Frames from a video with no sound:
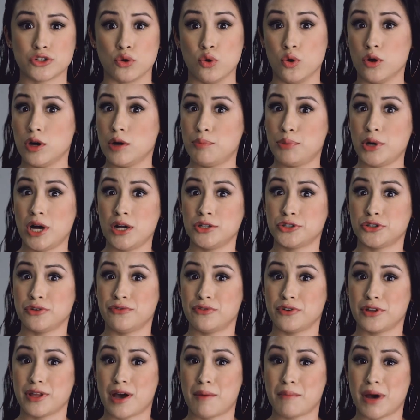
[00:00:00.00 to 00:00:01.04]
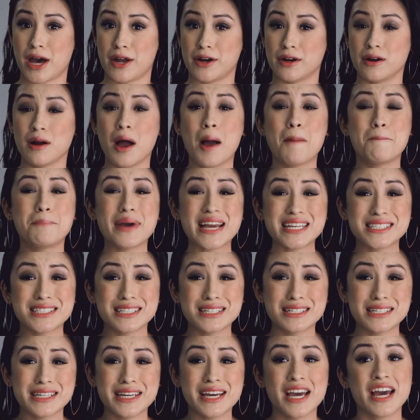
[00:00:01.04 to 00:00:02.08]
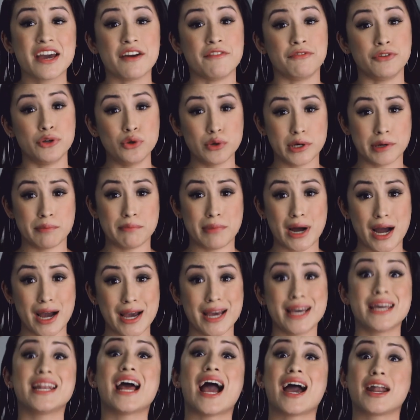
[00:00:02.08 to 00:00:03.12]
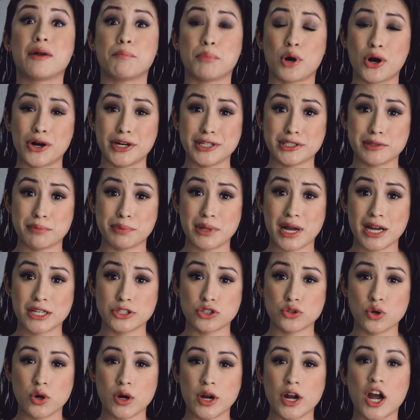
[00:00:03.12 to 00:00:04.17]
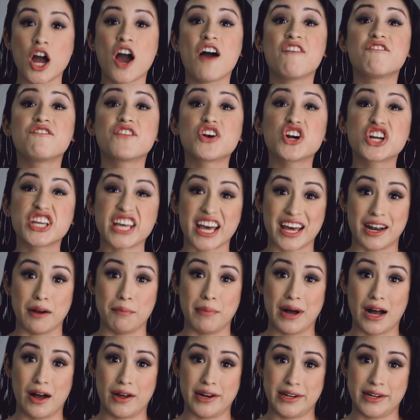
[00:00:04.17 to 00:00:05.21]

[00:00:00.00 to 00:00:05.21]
or a poncho for that matter. Basically, if you can buy it at a party supply store, forget about